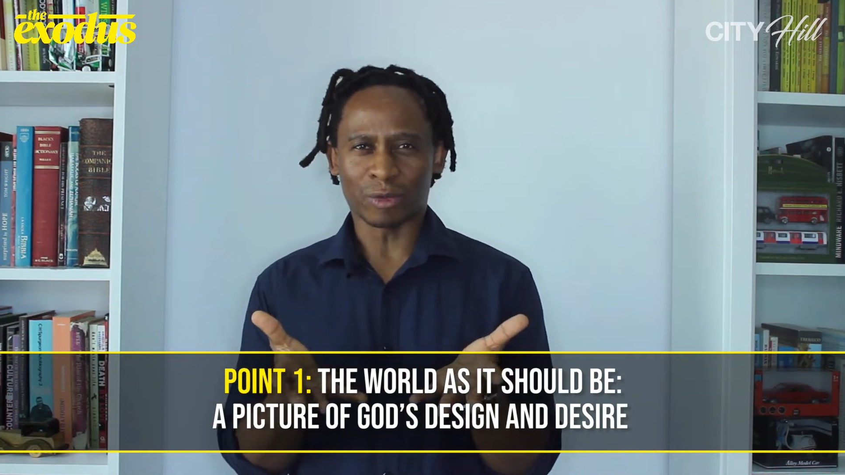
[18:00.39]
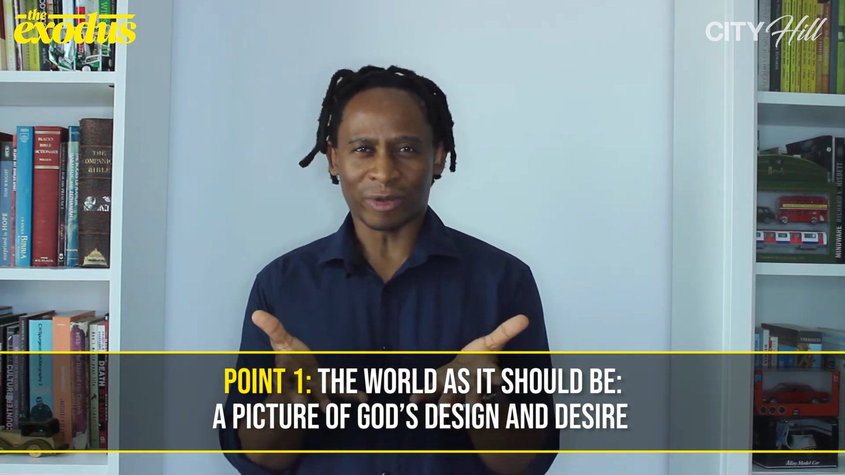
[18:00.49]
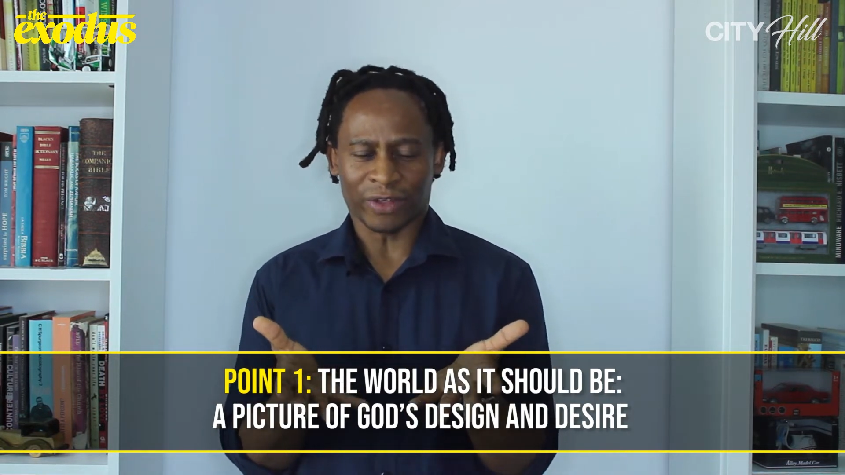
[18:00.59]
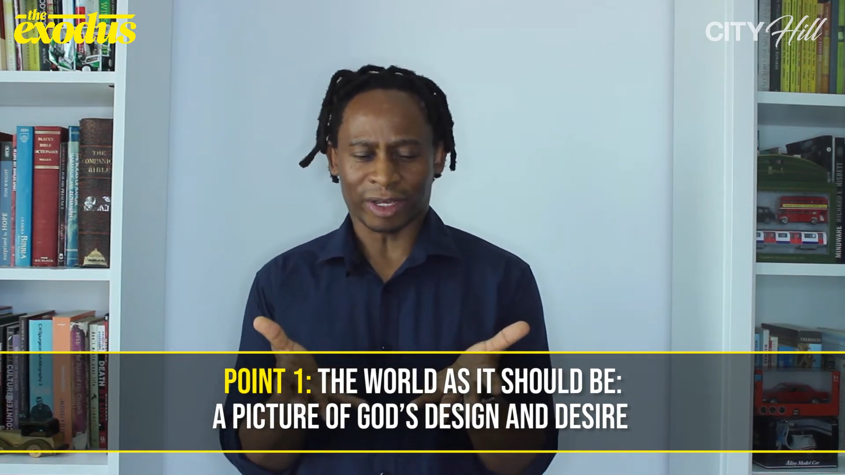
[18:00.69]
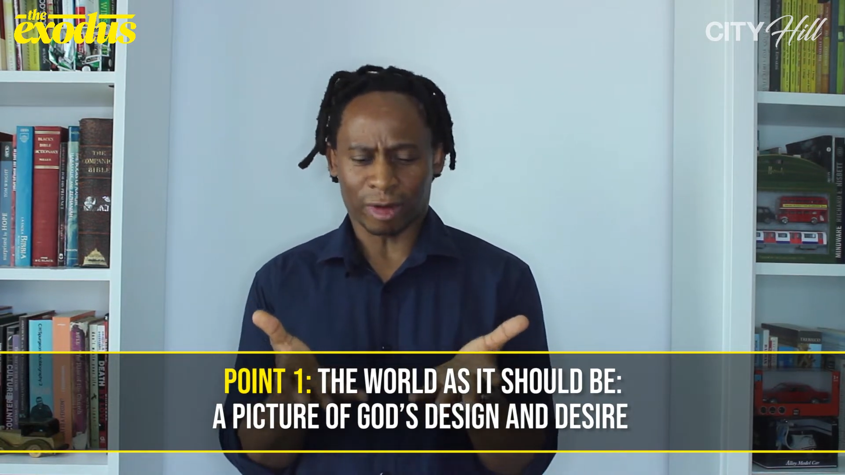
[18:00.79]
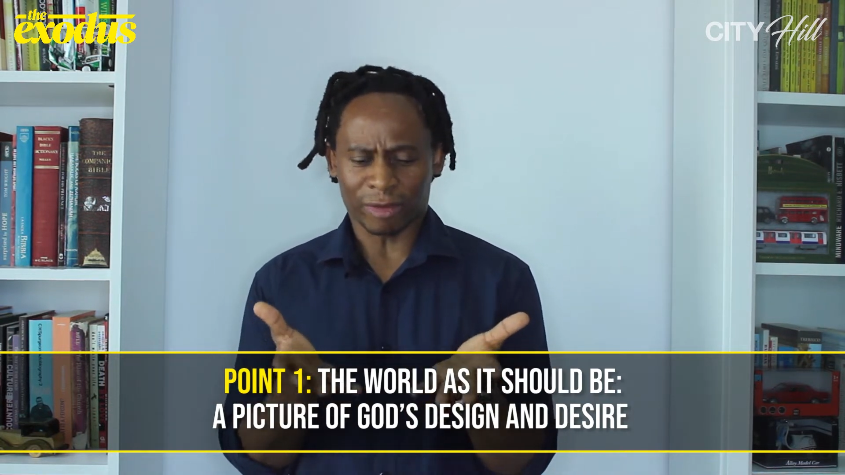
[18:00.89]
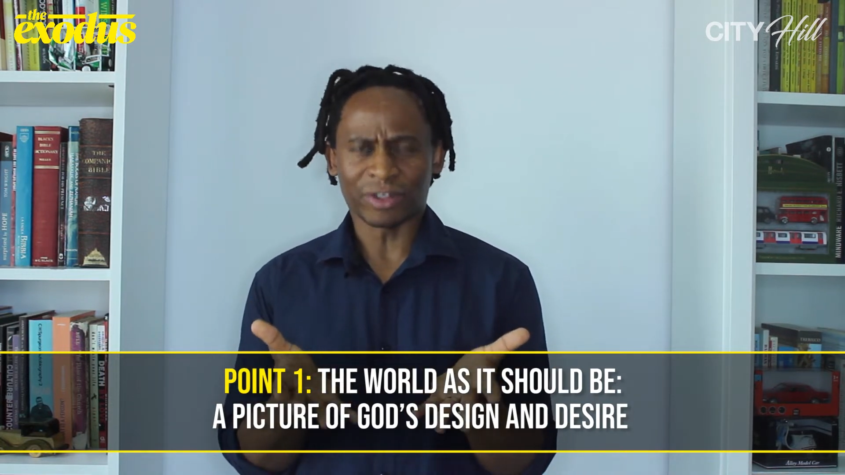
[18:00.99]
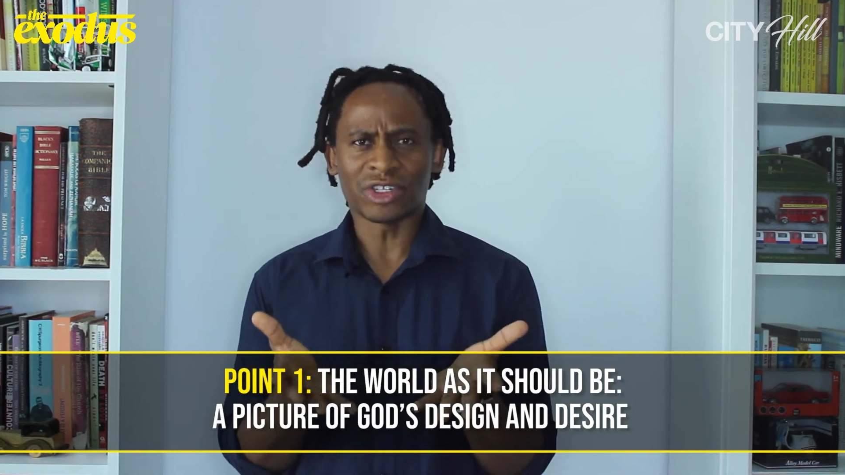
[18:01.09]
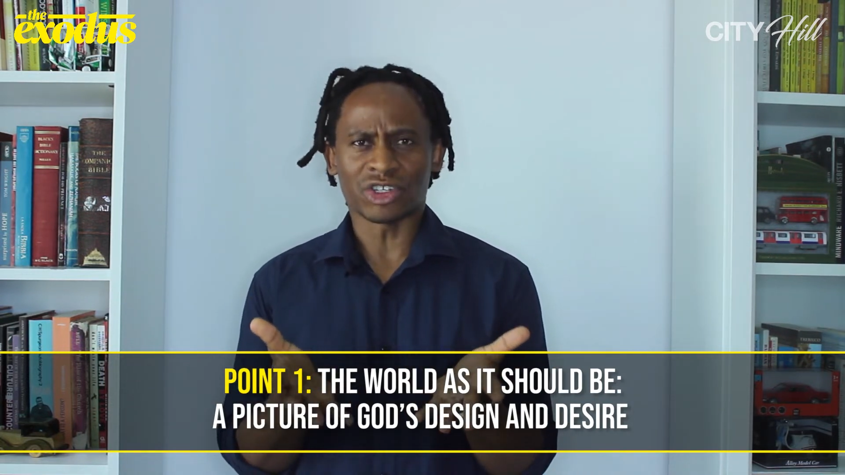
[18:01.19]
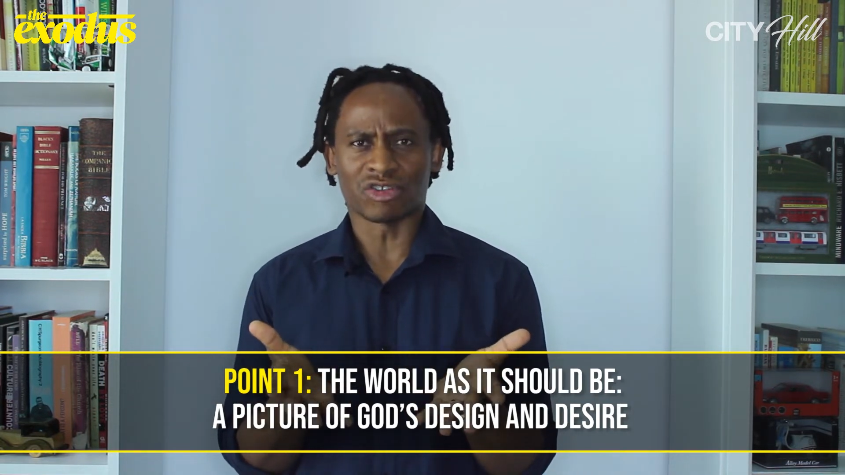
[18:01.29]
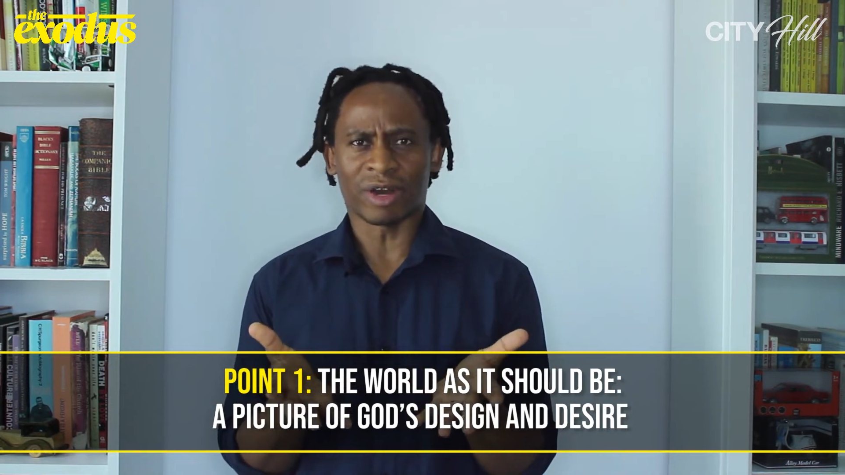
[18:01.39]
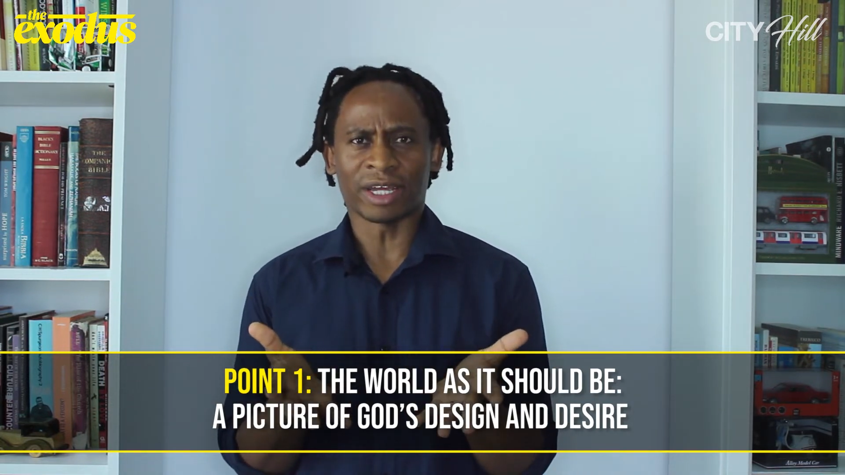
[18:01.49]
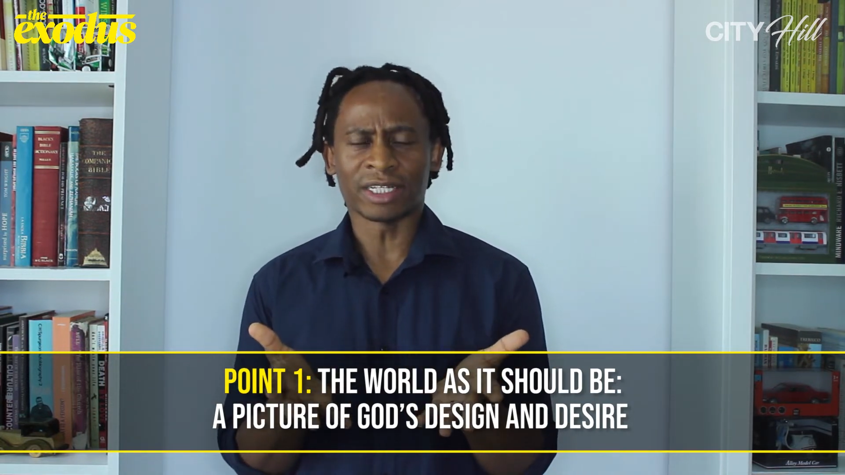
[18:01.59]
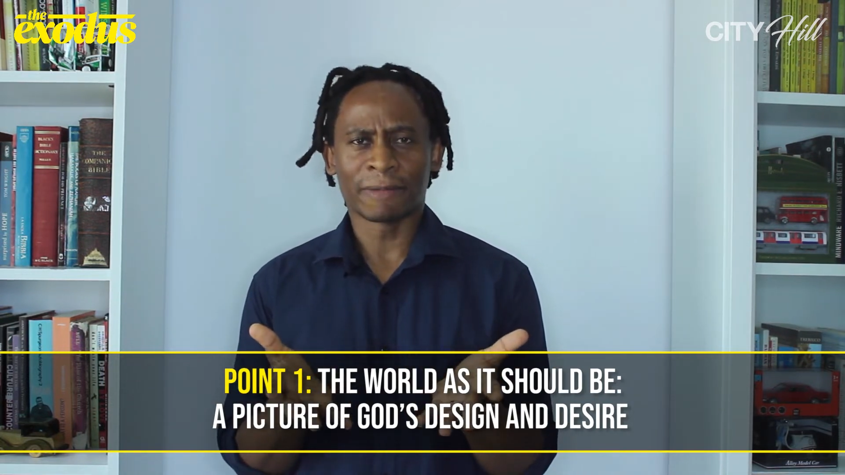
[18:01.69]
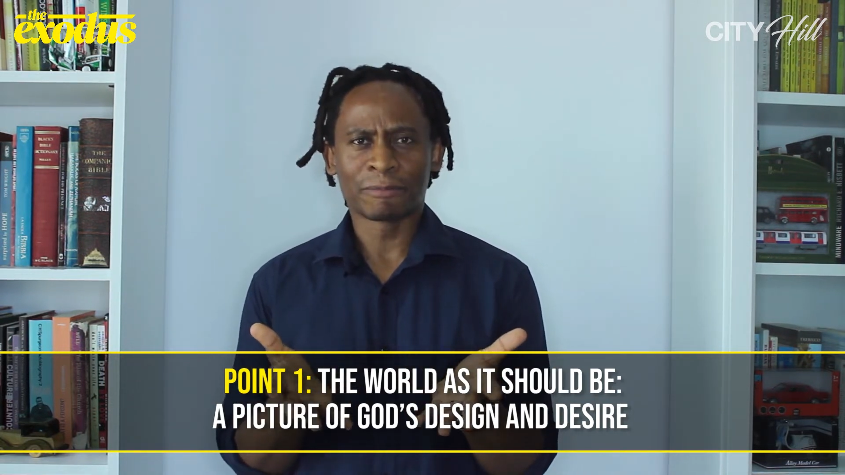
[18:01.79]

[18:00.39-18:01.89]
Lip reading: and we think, oh, this is great,